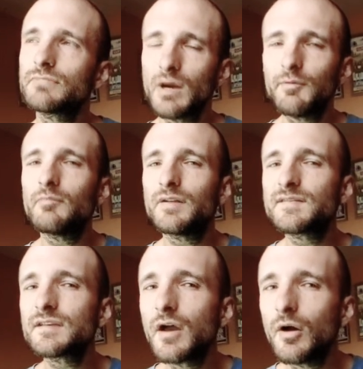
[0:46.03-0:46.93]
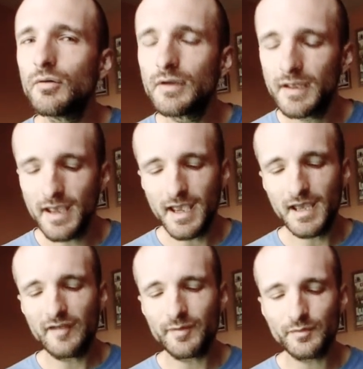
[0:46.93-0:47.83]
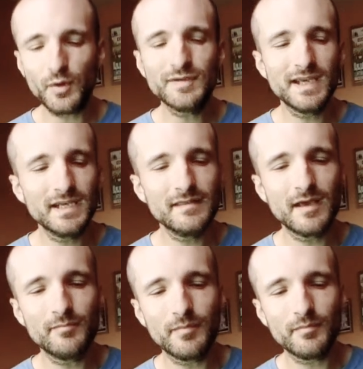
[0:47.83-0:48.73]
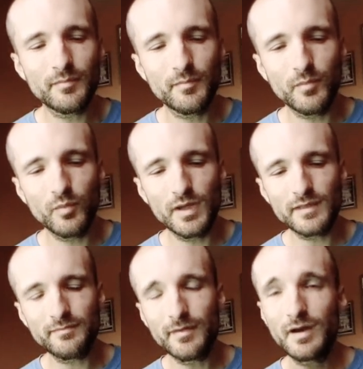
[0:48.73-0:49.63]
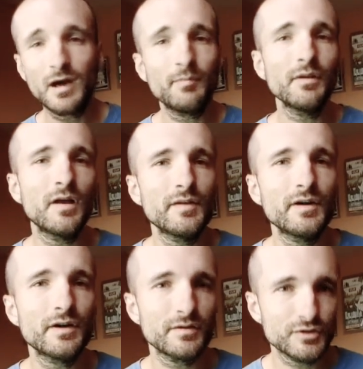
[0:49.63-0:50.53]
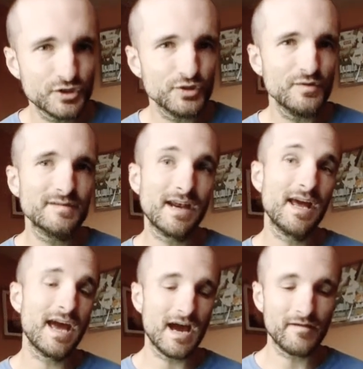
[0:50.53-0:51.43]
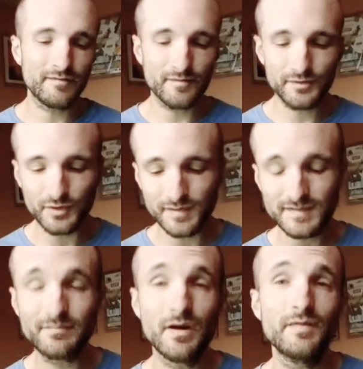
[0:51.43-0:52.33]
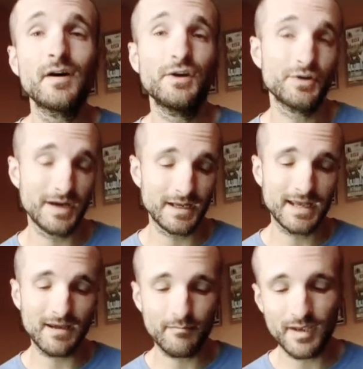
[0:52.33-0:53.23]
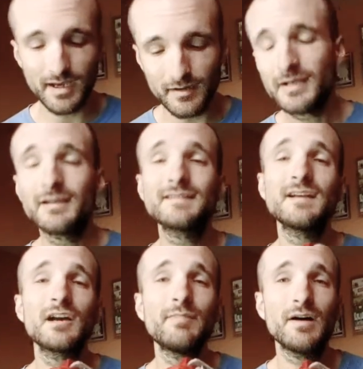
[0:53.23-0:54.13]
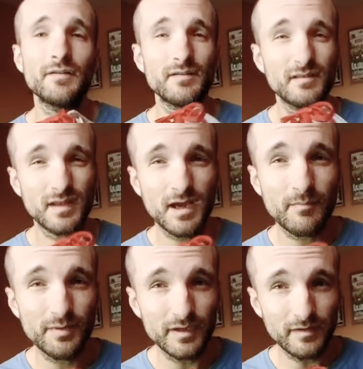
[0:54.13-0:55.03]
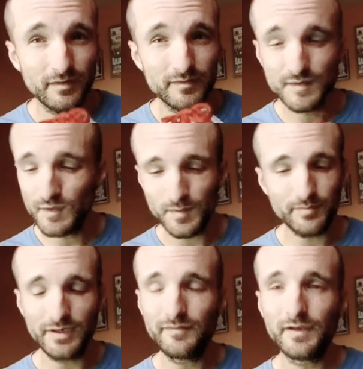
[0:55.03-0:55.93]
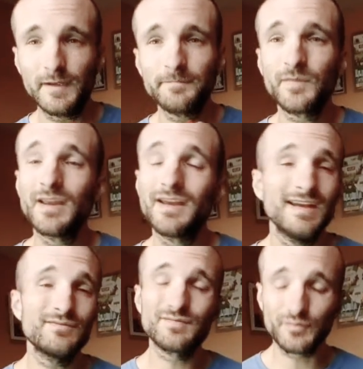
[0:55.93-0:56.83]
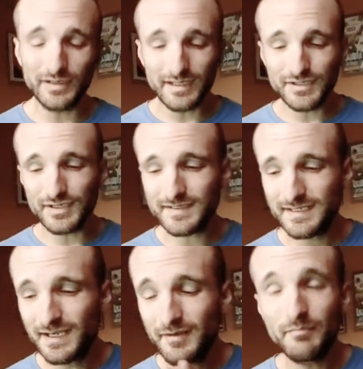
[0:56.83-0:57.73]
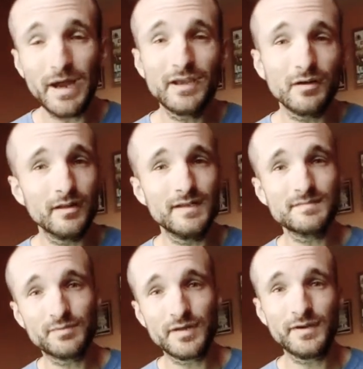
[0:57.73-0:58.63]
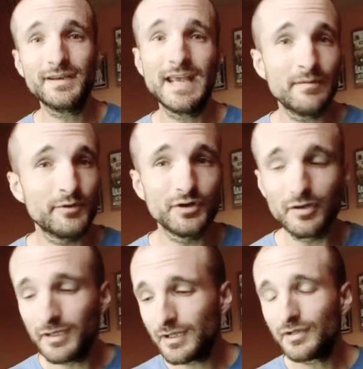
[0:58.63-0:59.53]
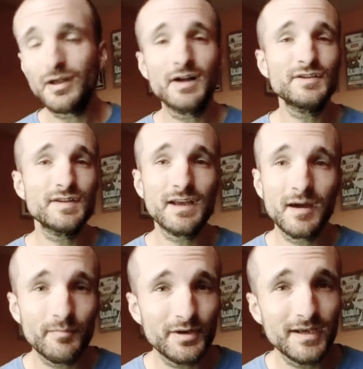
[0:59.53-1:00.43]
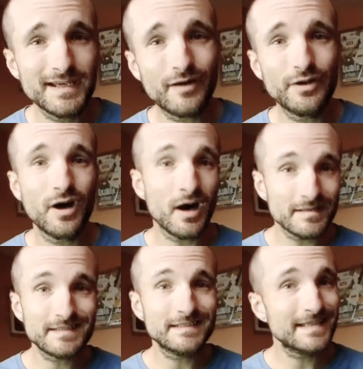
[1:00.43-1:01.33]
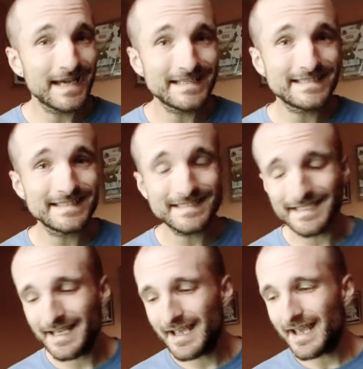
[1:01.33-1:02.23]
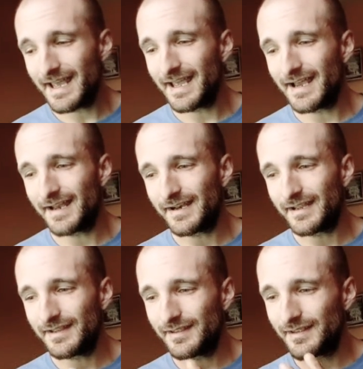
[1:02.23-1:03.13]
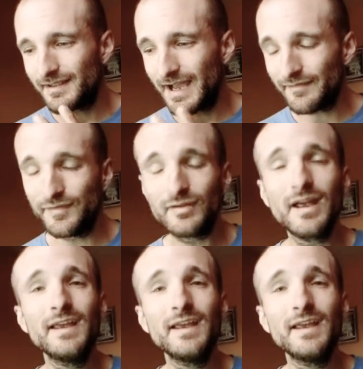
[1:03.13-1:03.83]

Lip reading: couple months ago, and I've been rotating them with a couple other shoes that I have during this marathon training campaign. Let's talk about the company super briefly. It was really just Michael and his brother Gabriel launched the company down in Austin, Texas. And I feel